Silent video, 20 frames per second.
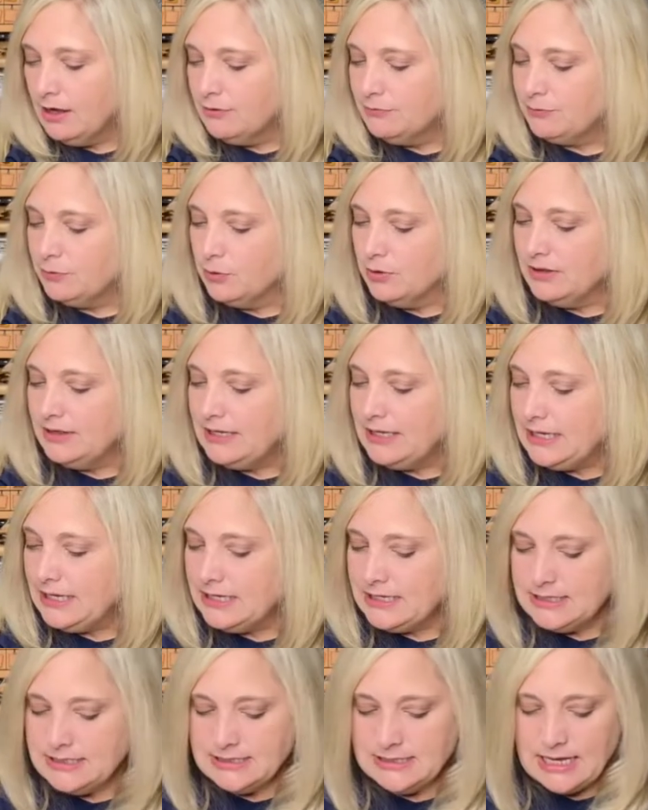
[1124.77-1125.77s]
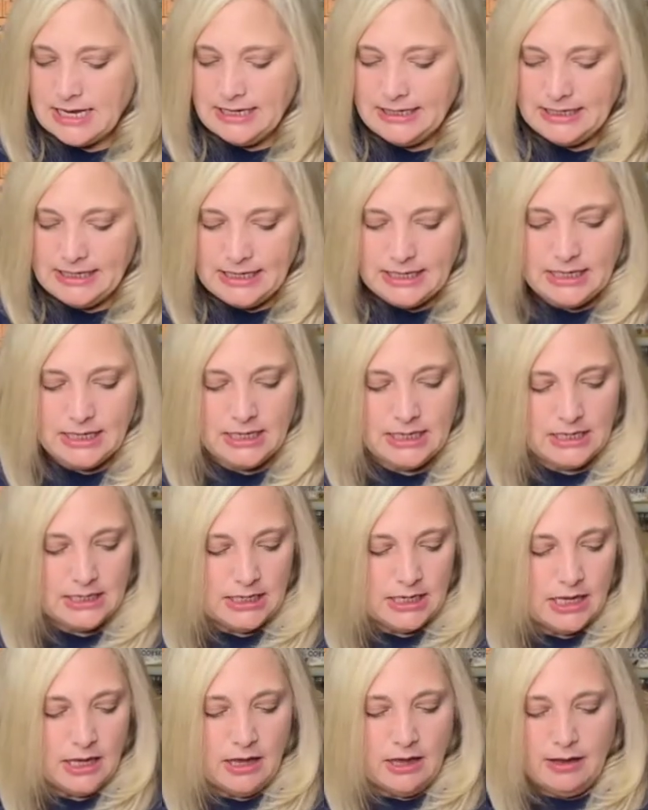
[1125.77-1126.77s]
For these,
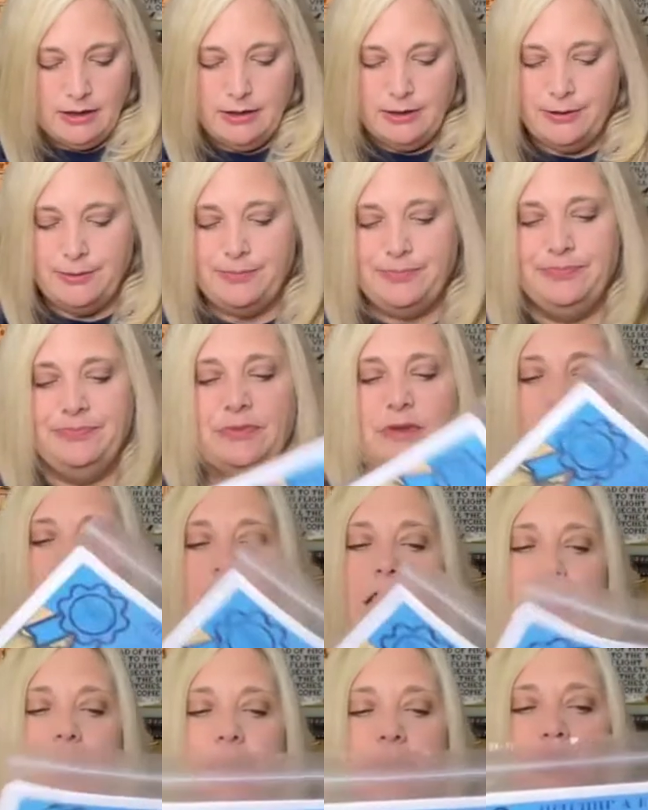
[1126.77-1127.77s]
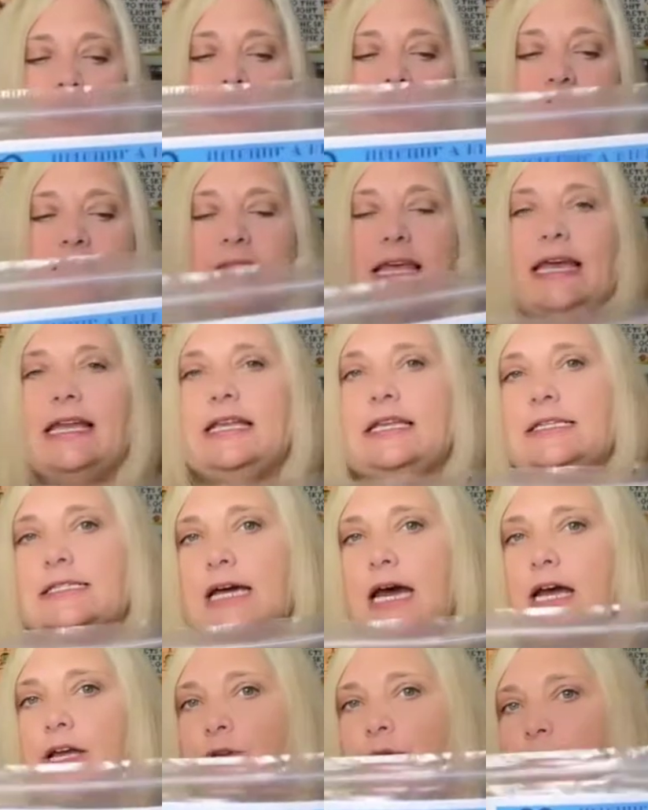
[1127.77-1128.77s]
again, um, I use Lady
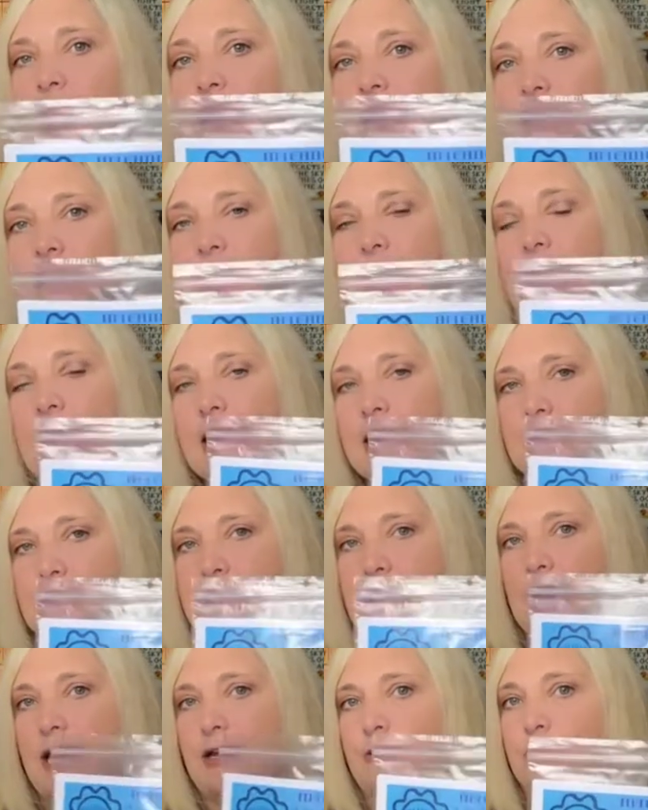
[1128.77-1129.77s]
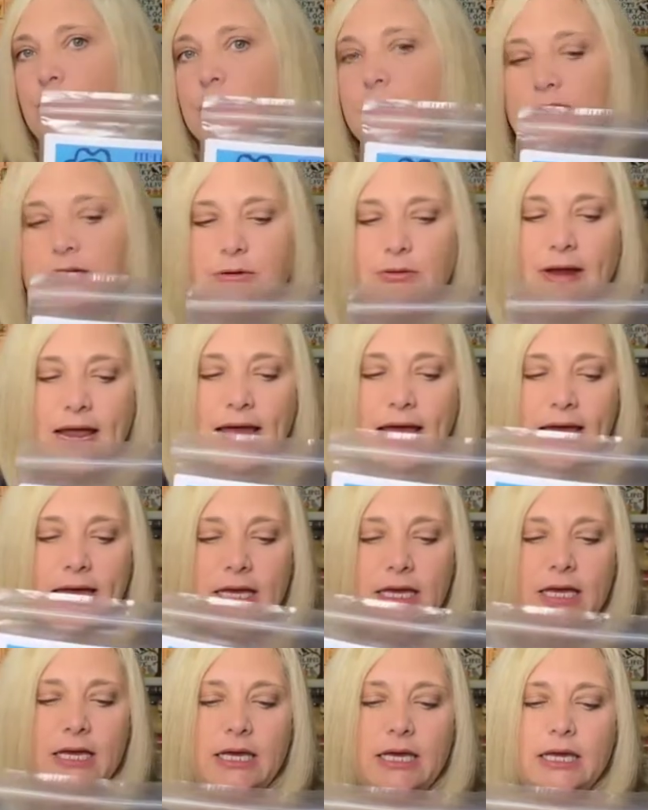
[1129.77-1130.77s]
Dot Creates hand-dyed Rick
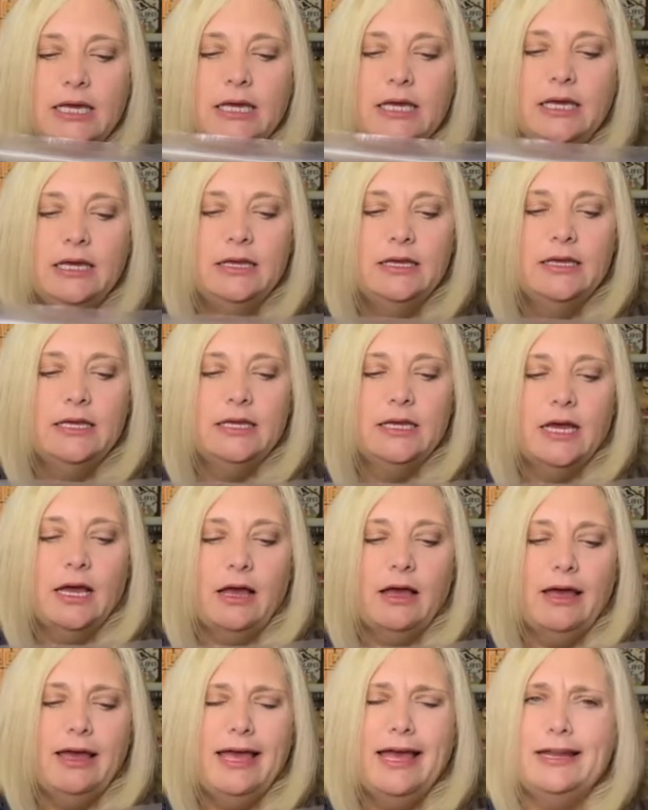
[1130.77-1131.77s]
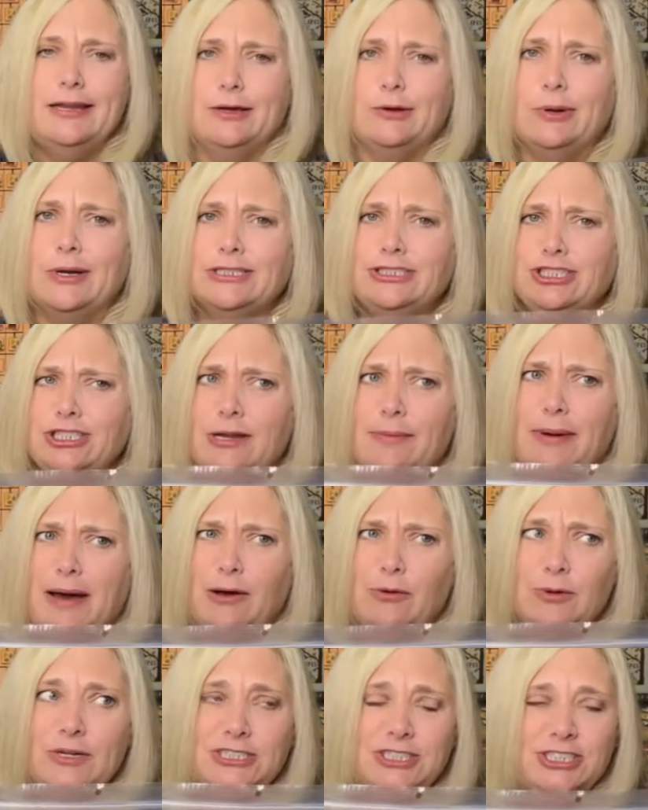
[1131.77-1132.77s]
Rack. I had a question
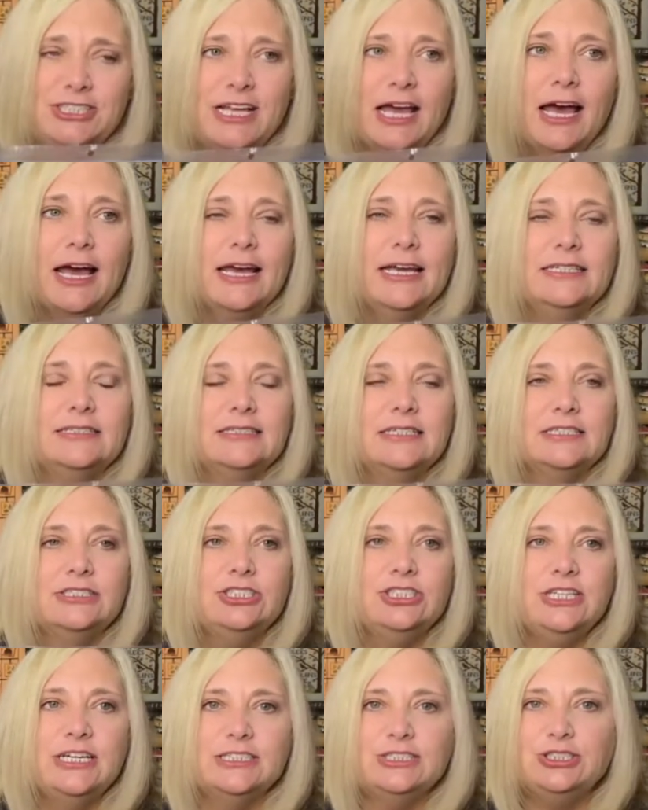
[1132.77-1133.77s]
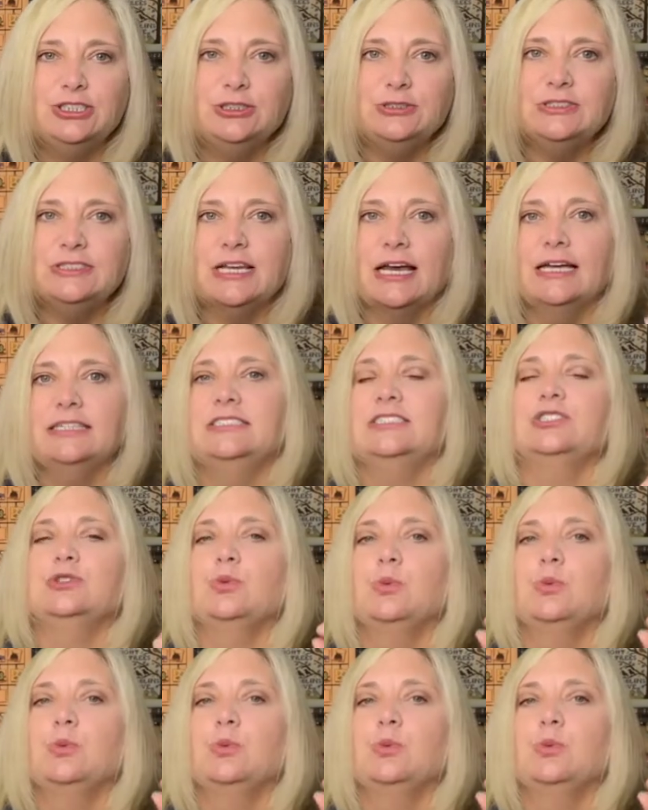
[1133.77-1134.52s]
about which size, and she has two sizes.